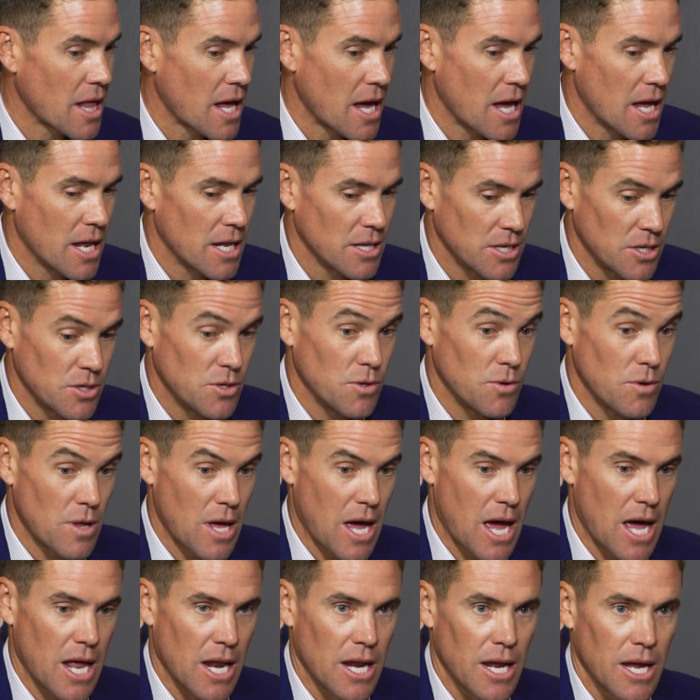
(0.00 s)

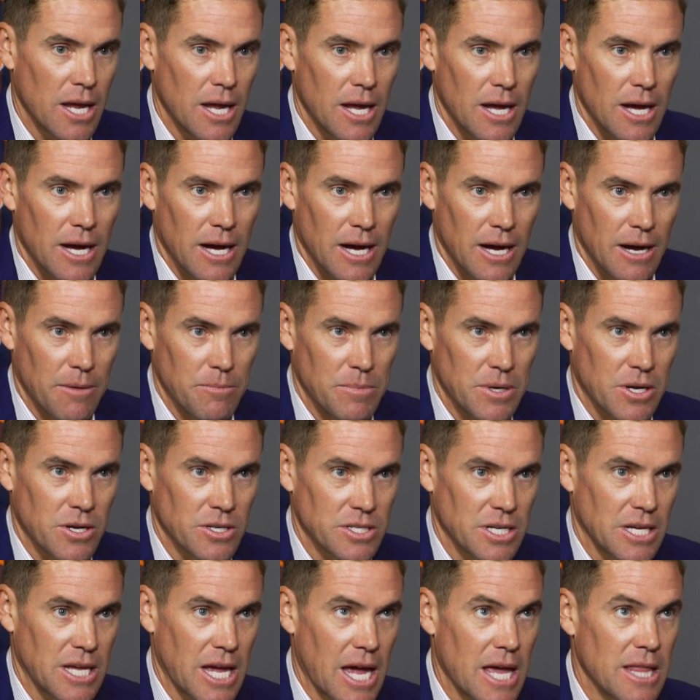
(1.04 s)
that,
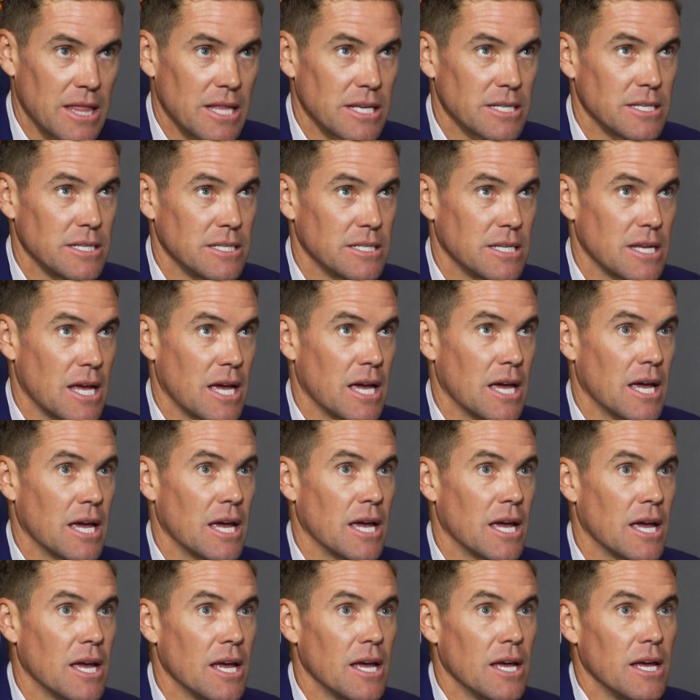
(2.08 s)
because again, this
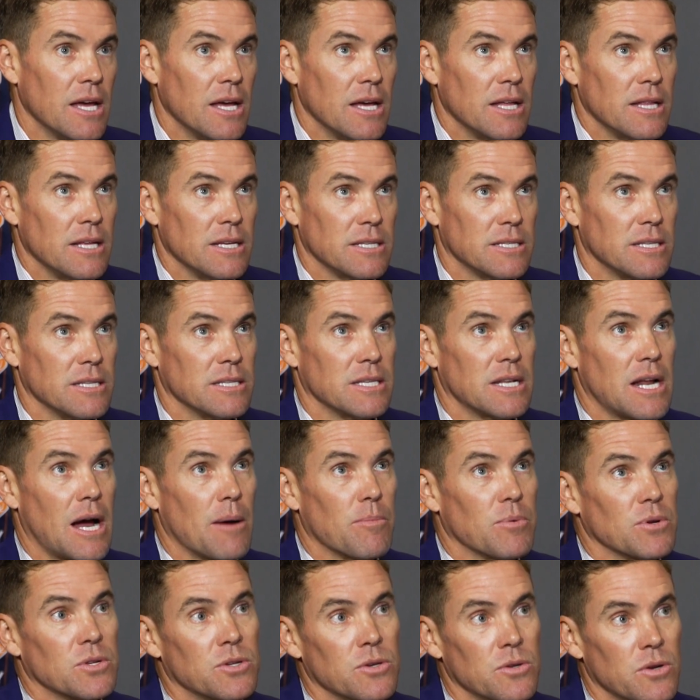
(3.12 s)
is an
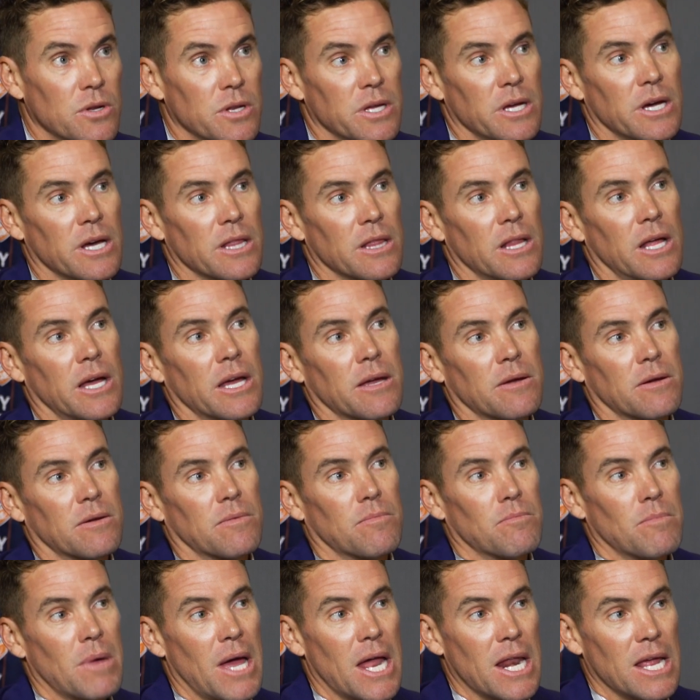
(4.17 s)
opportunity unlike
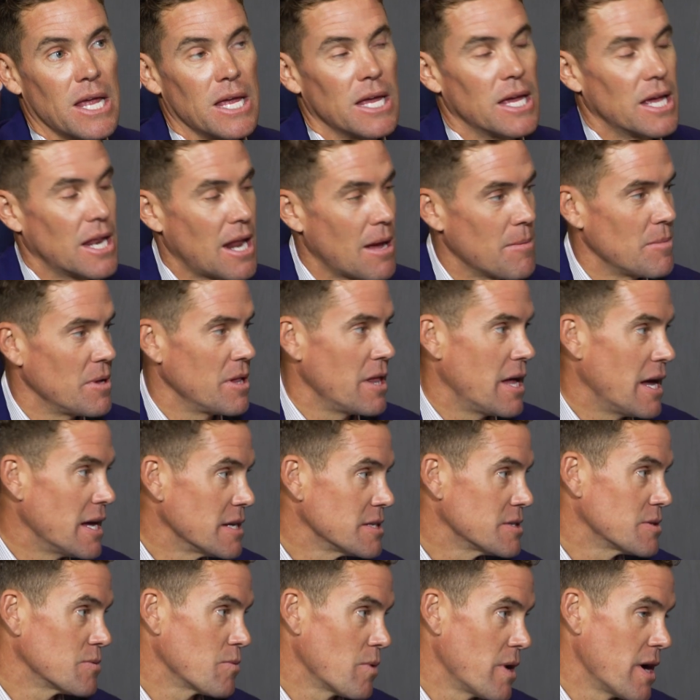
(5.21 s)
many in
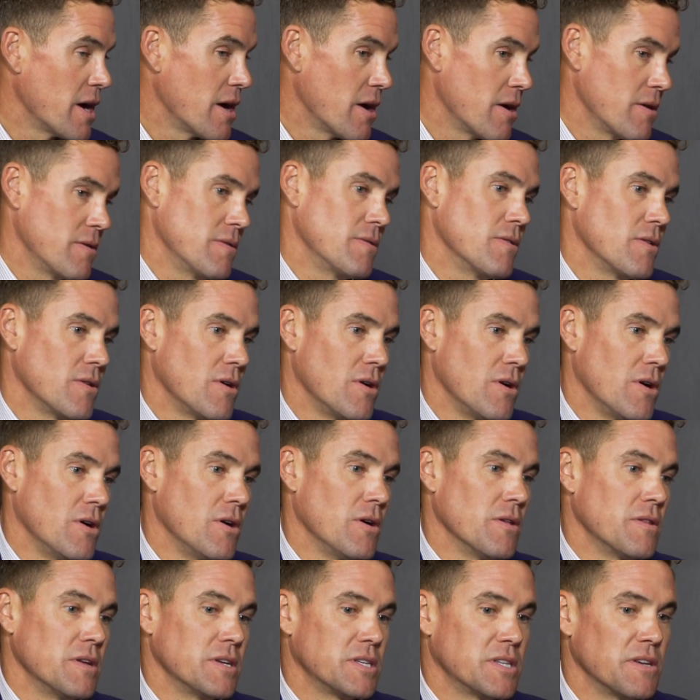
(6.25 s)
MLS, where
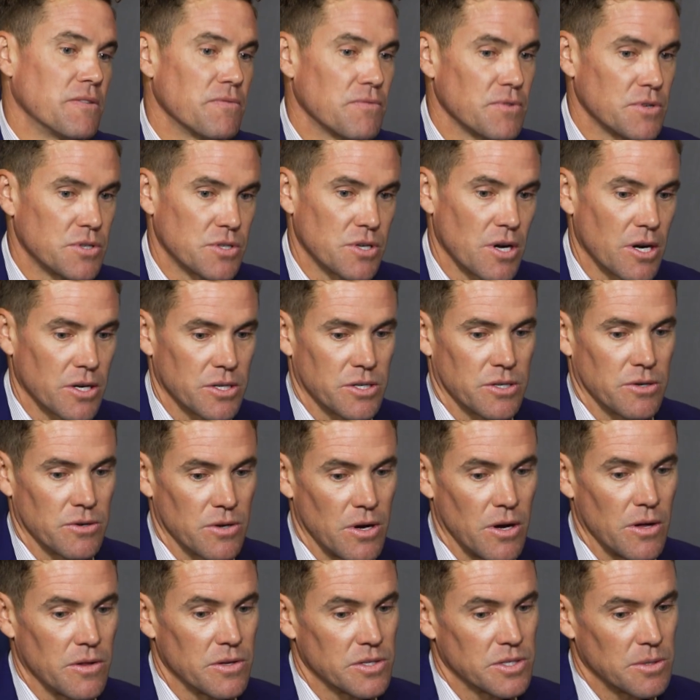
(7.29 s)
all this infrastructure and
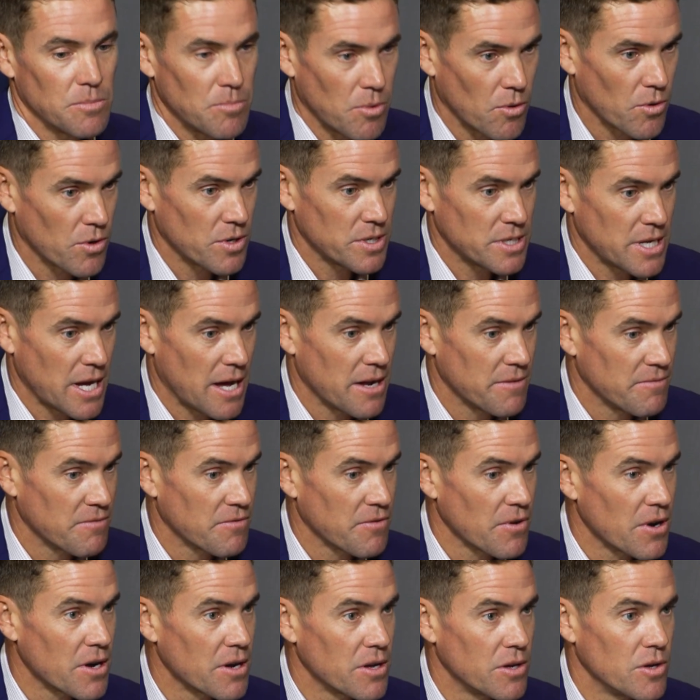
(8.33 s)
all the support is out in
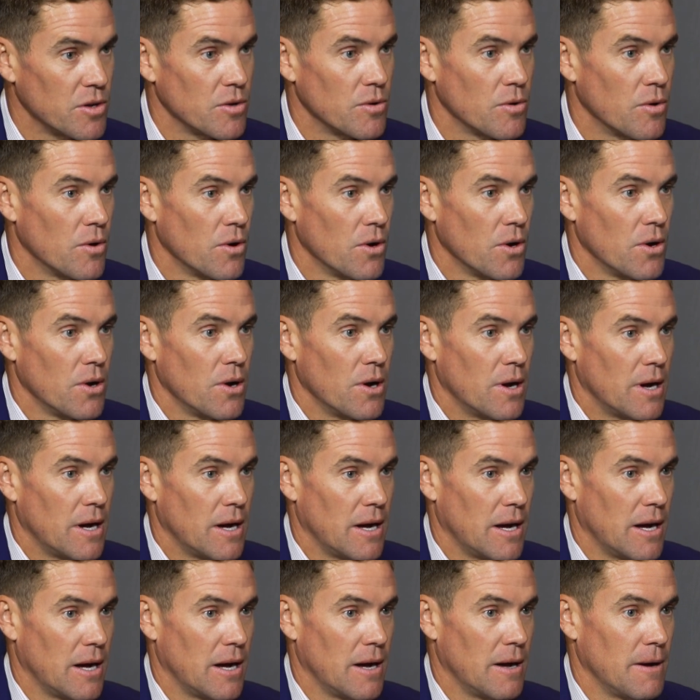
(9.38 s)
front of you.
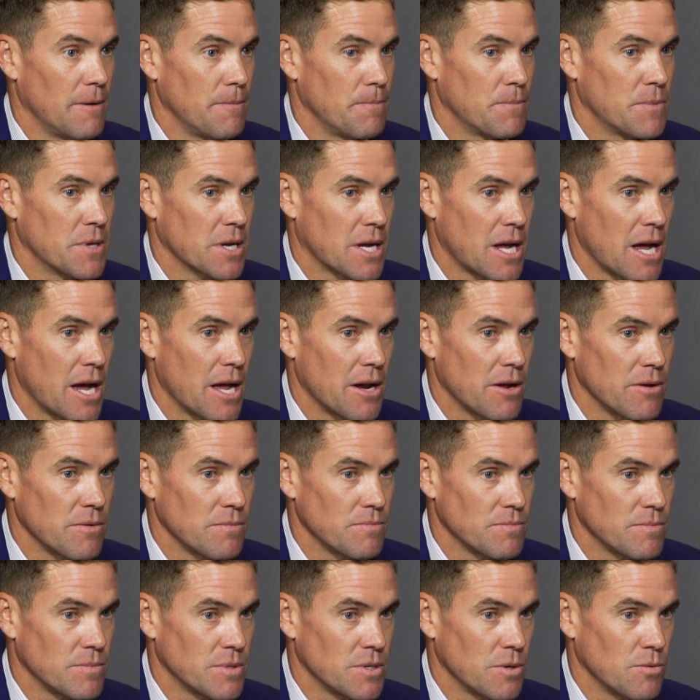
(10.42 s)

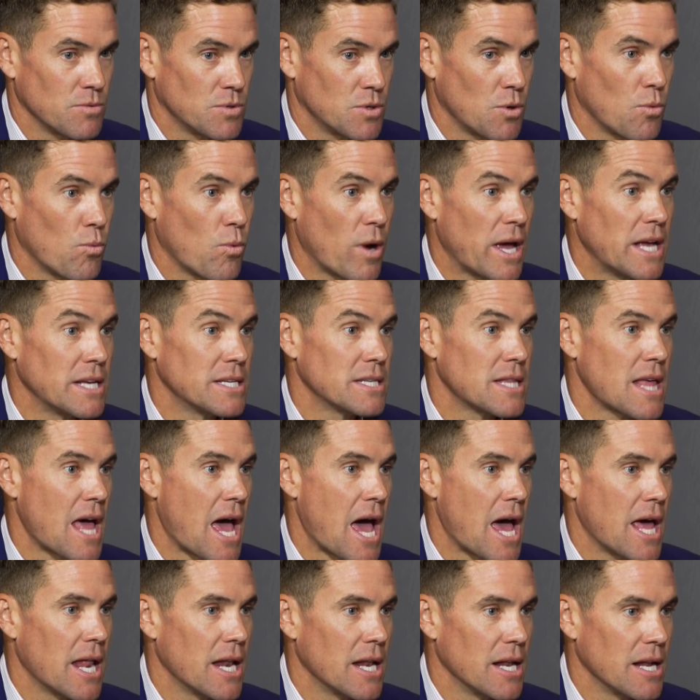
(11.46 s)
To waste
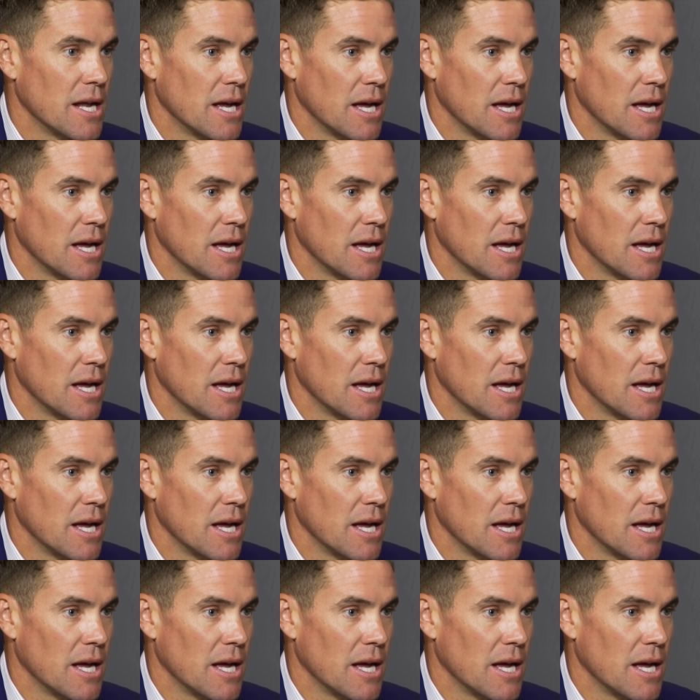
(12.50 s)
that